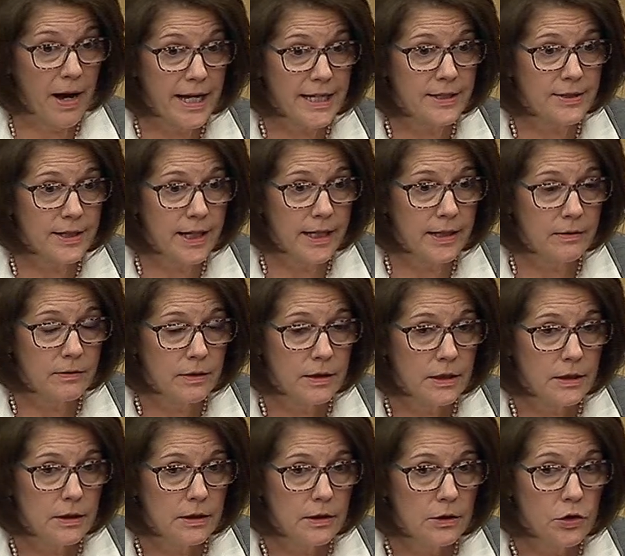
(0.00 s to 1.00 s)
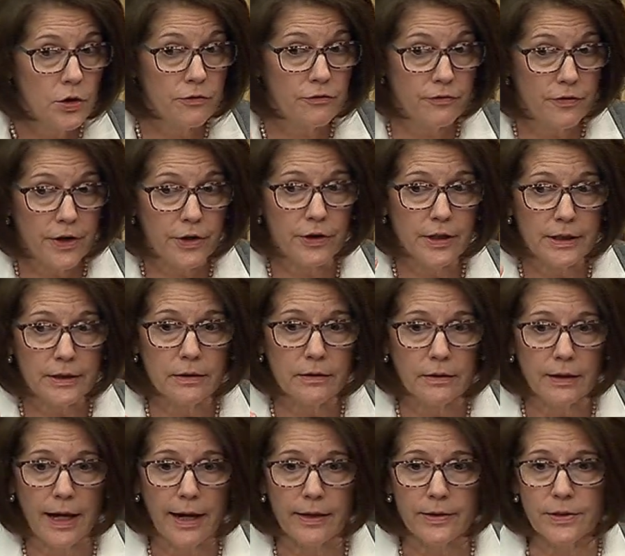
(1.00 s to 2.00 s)
state, you have very
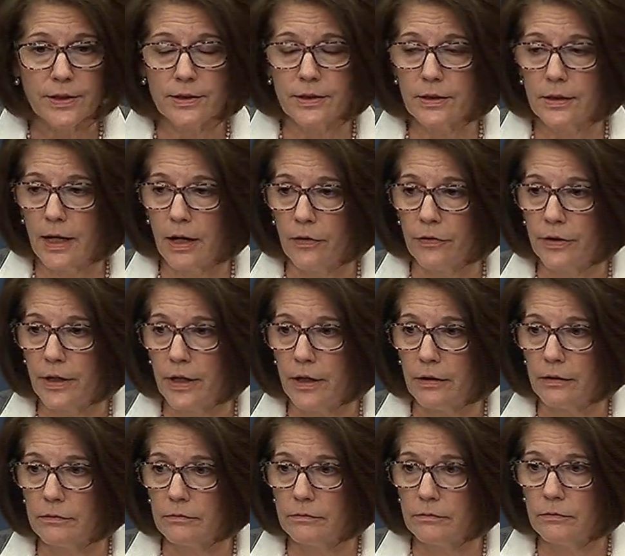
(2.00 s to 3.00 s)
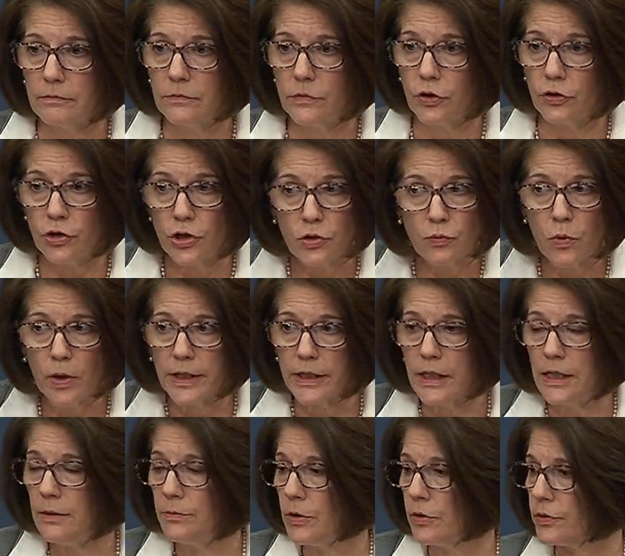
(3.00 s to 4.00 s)
little access to health care. So you want to
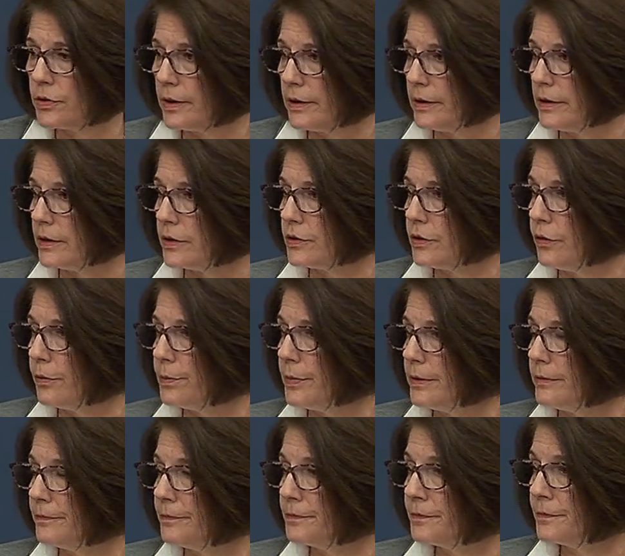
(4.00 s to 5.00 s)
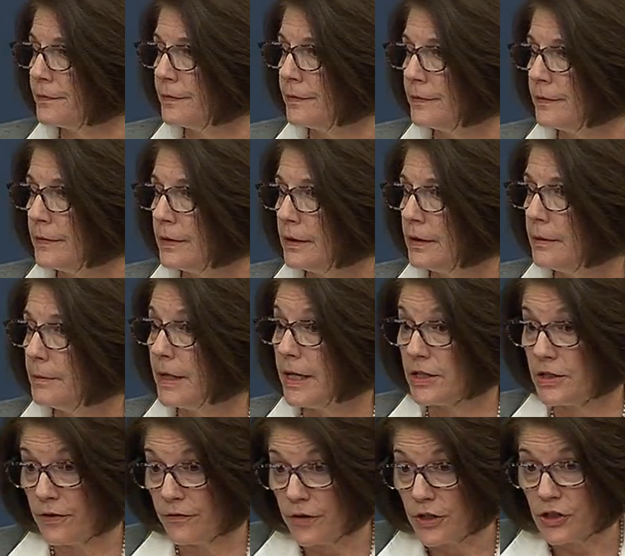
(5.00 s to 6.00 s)
keep those clinics open.
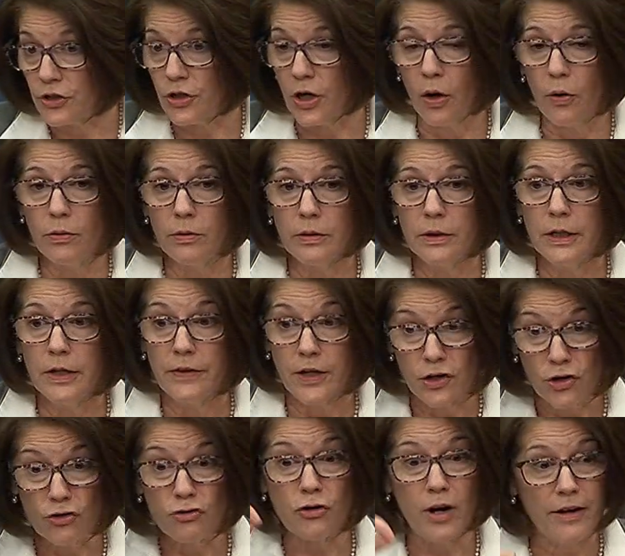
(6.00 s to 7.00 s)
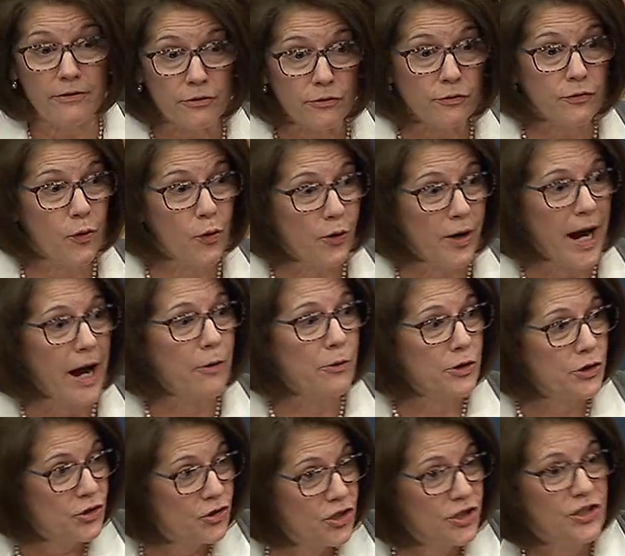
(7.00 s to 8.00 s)
Because if you don't, then you're driving 4
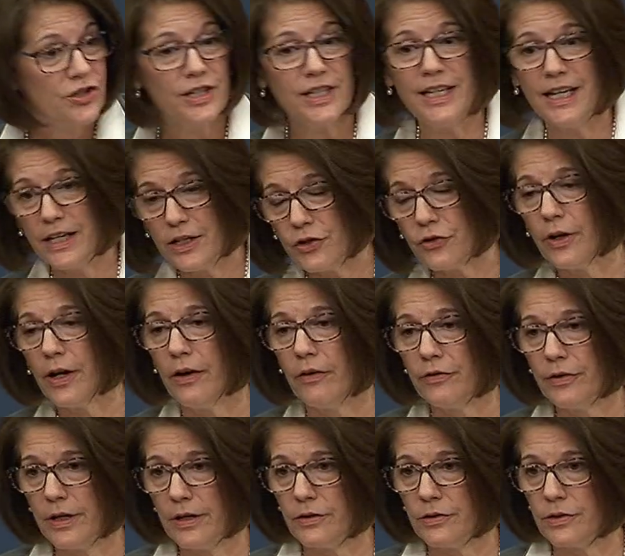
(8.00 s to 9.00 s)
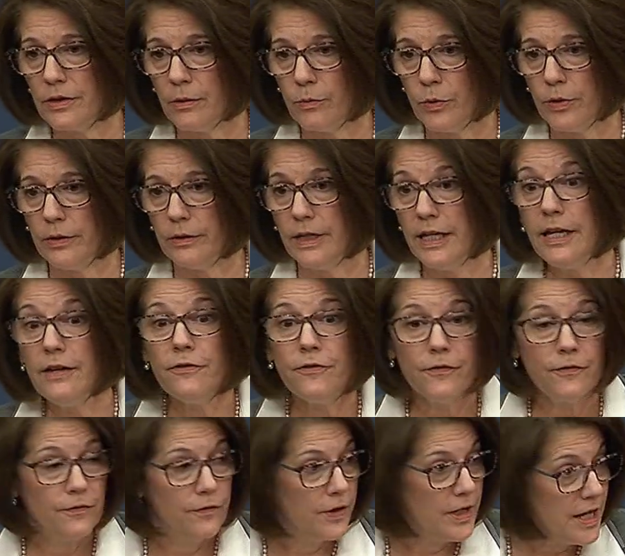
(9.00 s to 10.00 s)
hours just to get your health care somewhere,
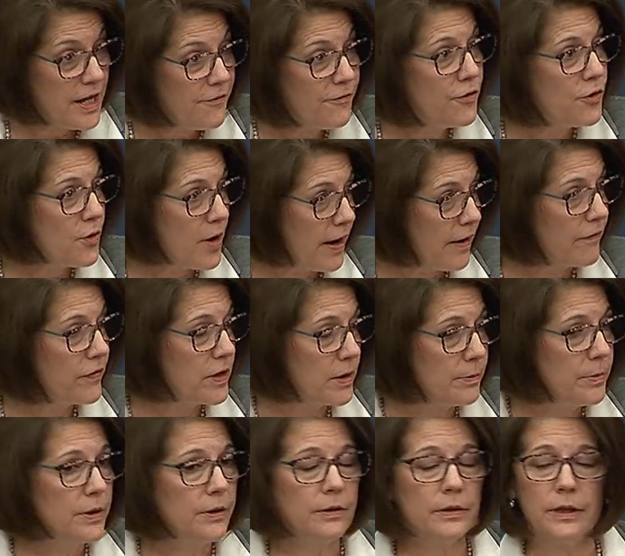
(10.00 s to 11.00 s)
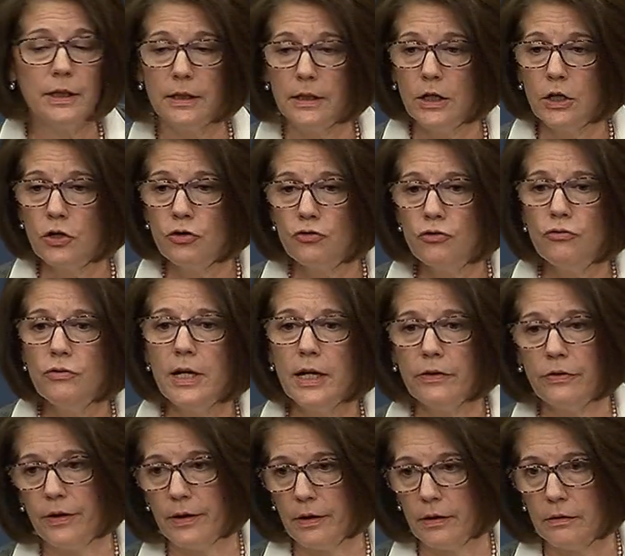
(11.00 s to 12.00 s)
if you have the ability to get
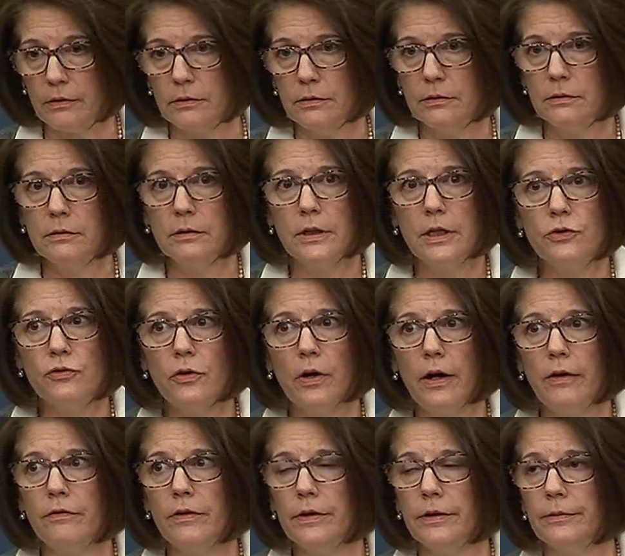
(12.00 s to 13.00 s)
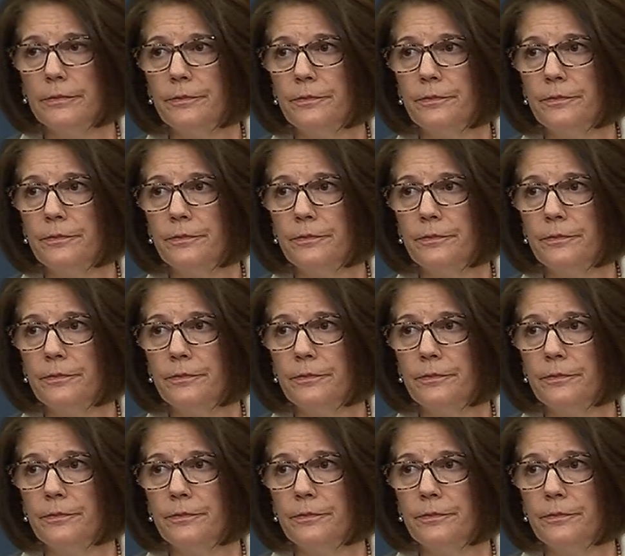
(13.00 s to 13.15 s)
there and drive there.